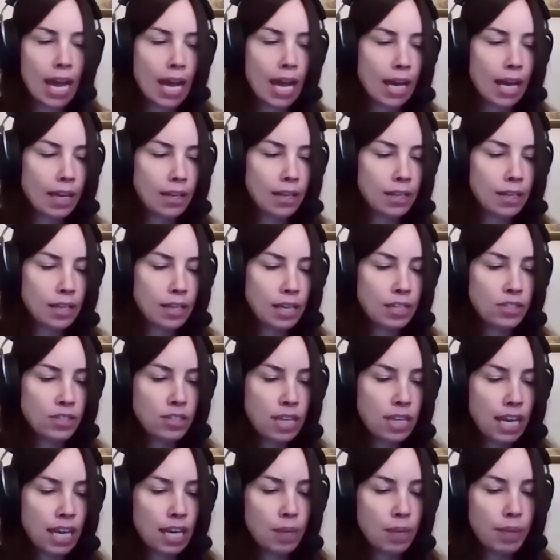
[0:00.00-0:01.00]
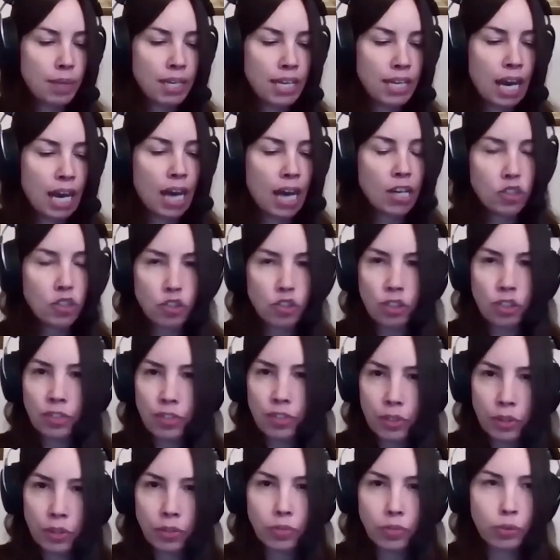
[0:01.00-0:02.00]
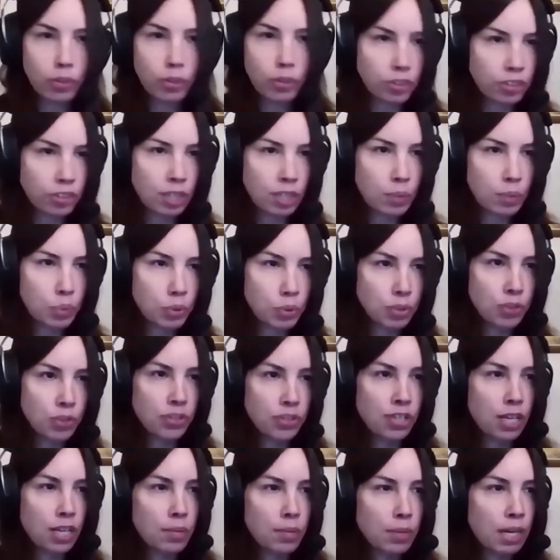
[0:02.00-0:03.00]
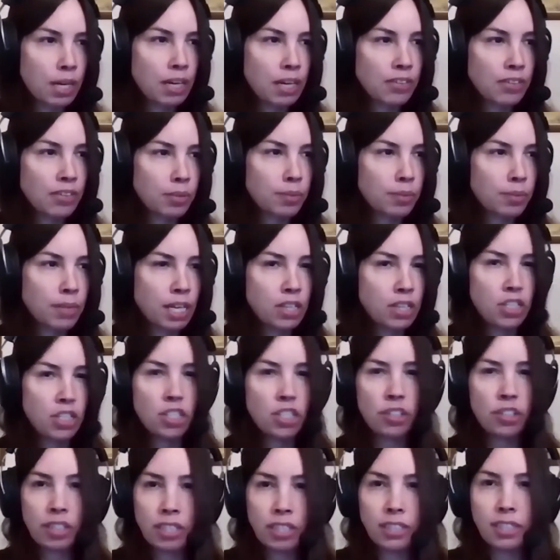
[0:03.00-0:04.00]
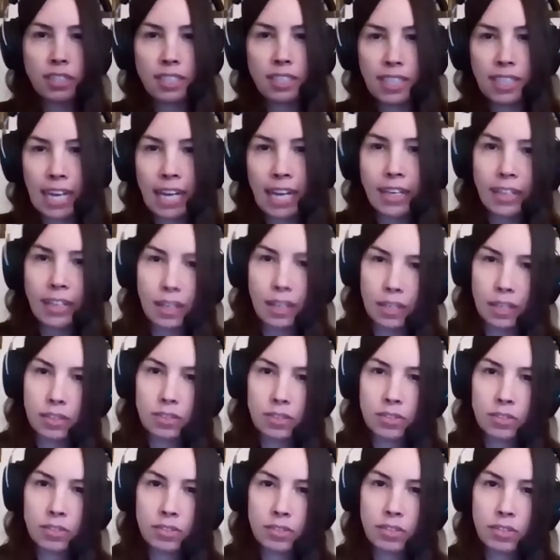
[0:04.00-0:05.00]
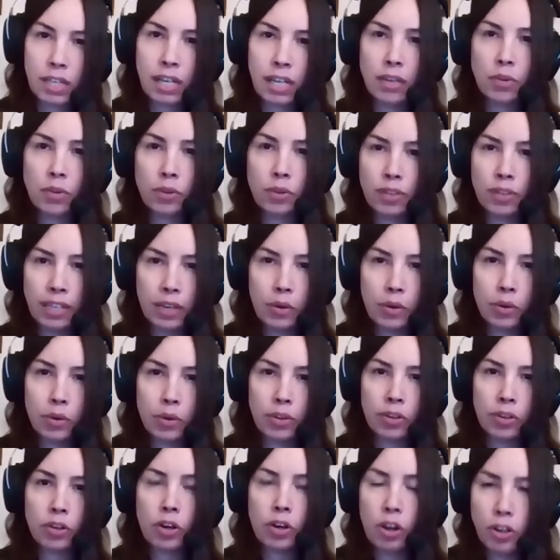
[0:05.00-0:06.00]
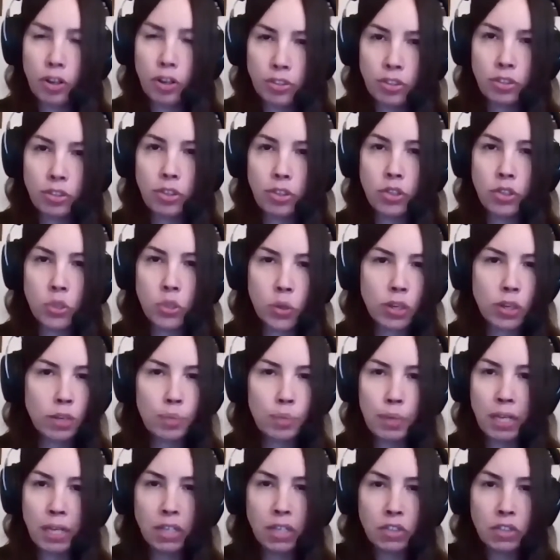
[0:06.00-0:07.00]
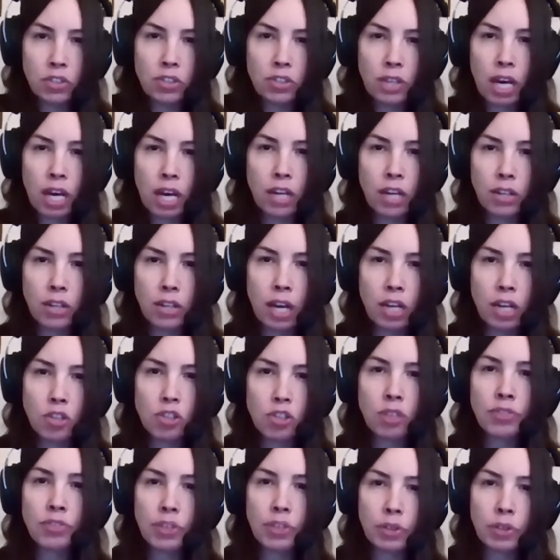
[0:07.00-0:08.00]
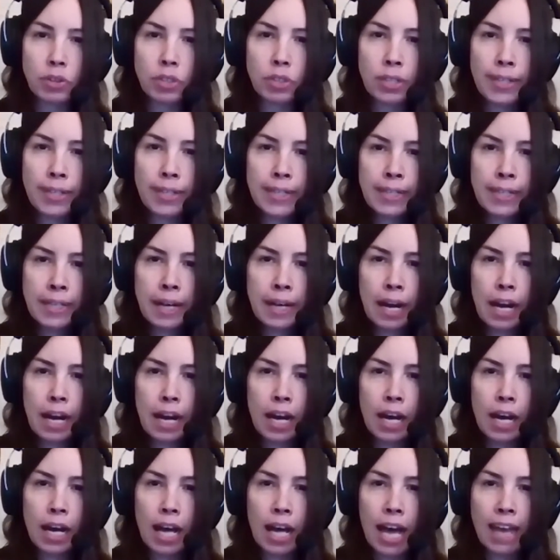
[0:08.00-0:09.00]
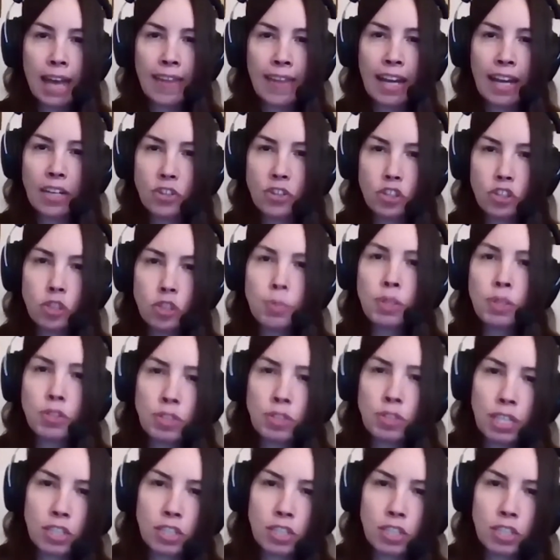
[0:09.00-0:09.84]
and it's it can be non-trivial. For example, to send money from Nigeria to Kenya, right, or the or the cost to do so end up being just non non-trivial. Uh, and that should be